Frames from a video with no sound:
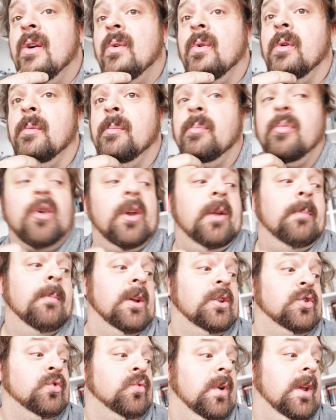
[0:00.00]
we're pretty
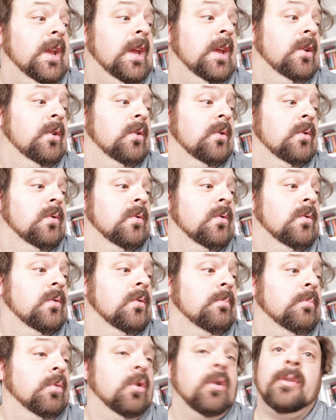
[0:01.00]
much ready
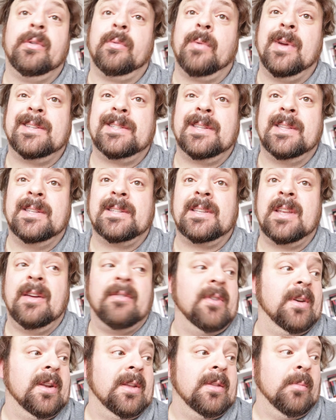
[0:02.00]
to pull the rest of the
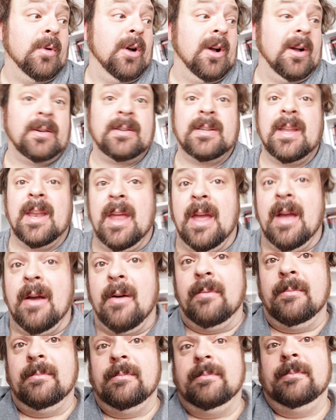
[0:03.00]
stuff out of the box
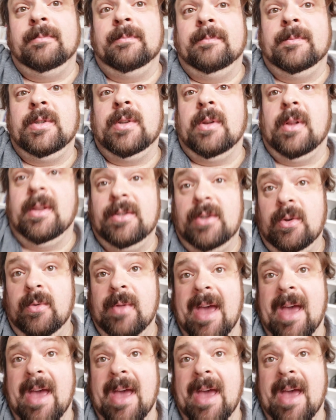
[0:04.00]
anyhow. So let's do